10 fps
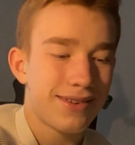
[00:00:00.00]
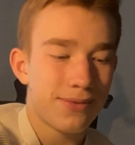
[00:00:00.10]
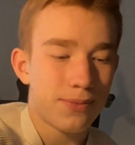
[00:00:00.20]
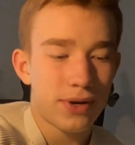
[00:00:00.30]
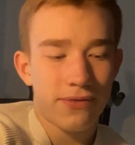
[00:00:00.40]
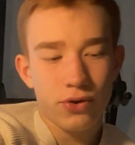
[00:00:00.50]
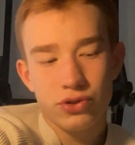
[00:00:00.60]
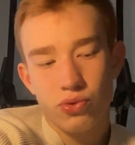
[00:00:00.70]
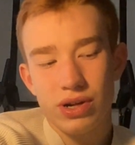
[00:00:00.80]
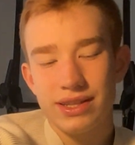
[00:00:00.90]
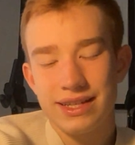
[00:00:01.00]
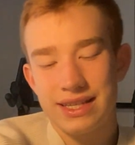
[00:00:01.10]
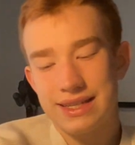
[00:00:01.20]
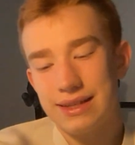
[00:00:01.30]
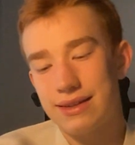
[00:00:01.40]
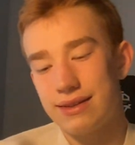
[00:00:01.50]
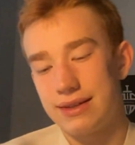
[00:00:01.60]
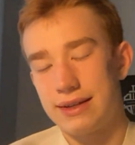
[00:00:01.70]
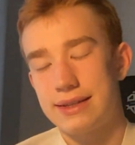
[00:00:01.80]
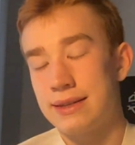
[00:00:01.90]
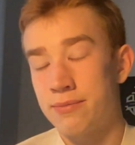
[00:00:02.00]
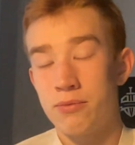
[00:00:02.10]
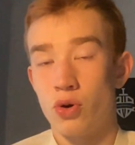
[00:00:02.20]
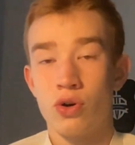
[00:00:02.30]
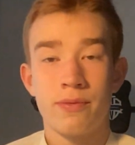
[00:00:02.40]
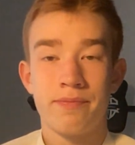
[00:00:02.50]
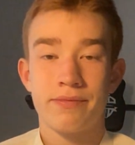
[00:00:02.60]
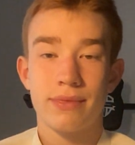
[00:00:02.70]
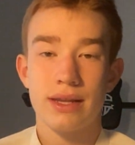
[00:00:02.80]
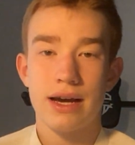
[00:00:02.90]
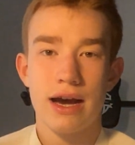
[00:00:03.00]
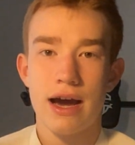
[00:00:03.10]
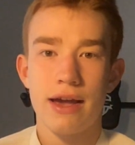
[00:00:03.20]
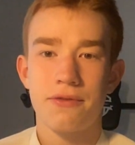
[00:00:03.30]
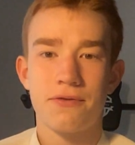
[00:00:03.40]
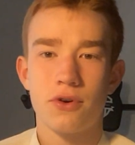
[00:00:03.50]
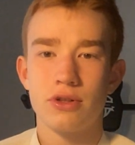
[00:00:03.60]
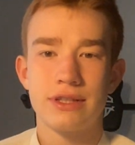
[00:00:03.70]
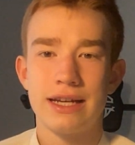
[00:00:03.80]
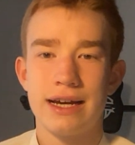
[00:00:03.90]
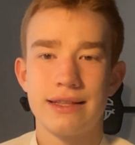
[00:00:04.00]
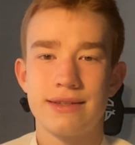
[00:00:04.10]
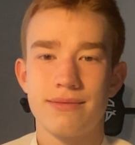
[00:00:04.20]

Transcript: when I first read this book, I thought that